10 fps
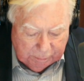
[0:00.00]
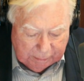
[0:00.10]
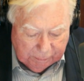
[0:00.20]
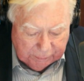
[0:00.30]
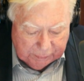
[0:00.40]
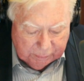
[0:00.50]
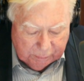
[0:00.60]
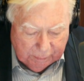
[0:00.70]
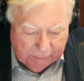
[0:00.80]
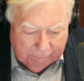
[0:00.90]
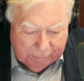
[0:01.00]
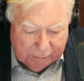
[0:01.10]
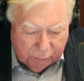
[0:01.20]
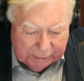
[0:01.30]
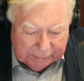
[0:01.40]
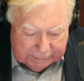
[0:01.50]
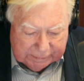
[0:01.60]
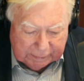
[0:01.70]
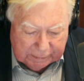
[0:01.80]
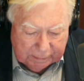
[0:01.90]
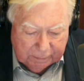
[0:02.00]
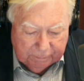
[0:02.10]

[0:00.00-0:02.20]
people to be realistic